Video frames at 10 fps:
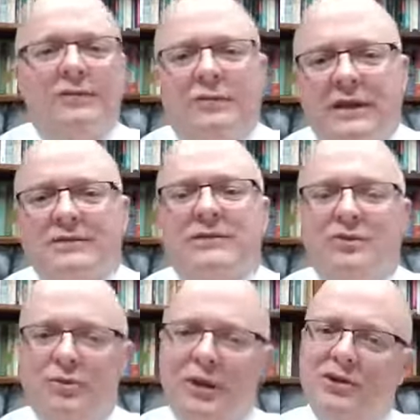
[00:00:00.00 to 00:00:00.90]
handled that
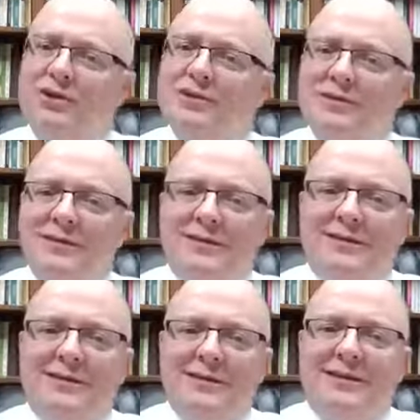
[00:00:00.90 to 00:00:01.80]
situation.
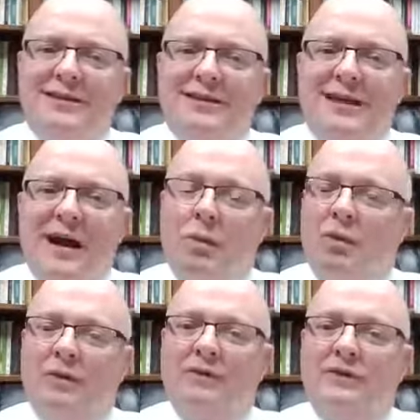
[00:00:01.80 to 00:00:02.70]
I
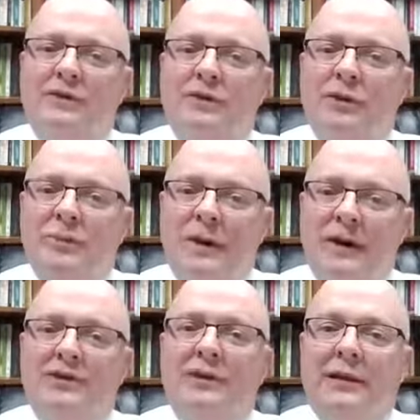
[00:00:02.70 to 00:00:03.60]
wonder if he stood there
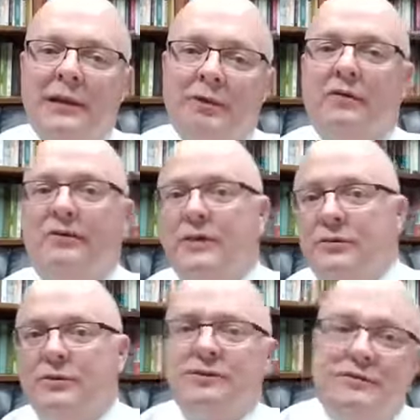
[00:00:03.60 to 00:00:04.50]
patiently or if
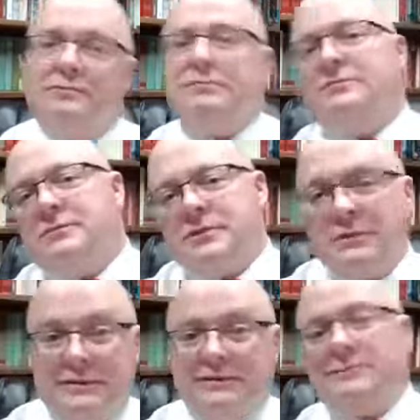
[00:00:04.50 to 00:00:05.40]
he was
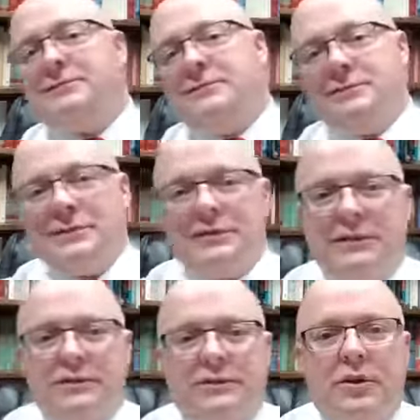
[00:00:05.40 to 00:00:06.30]
saying, come on,
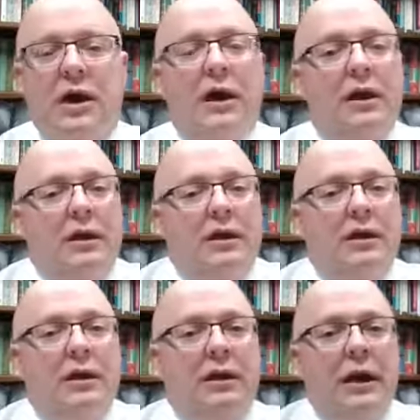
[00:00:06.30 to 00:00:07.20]
let's, let's go."
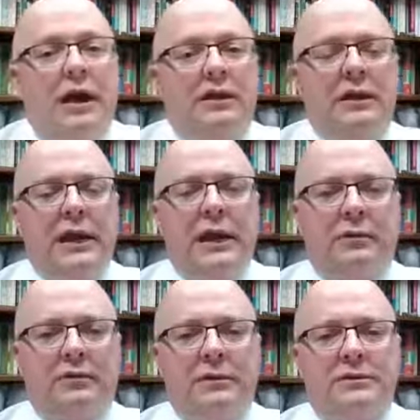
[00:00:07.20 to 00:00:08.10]
How did he
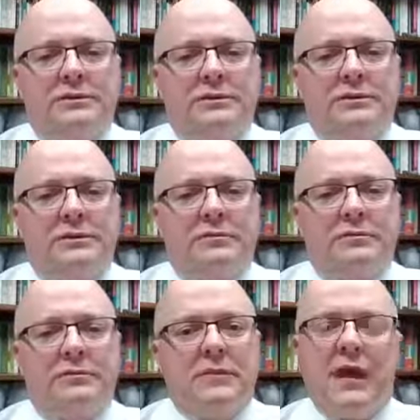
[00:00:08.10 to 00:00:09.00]
handle this?
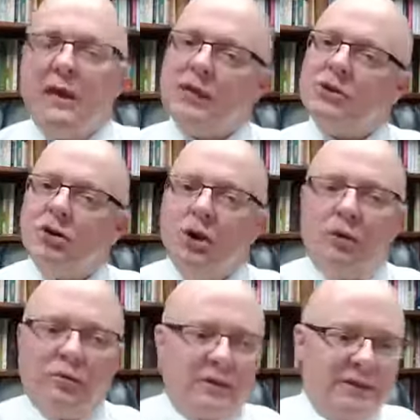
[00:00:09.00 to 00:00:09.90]
And you
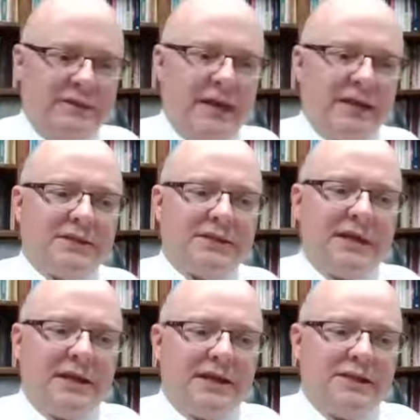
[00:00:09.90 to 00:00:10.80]
know that the text
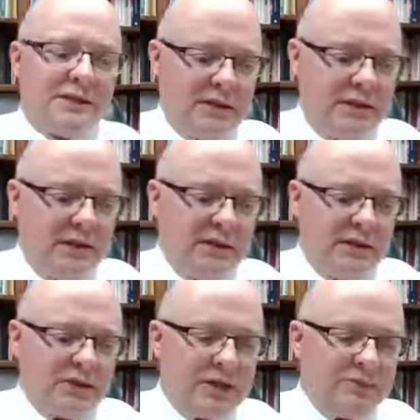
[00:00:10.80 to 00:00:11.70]
says
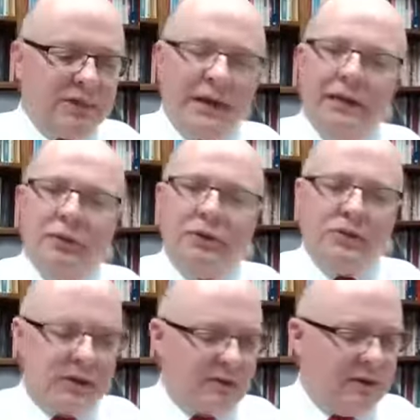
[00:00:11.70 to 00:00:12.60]
in, in chapter 8, Luke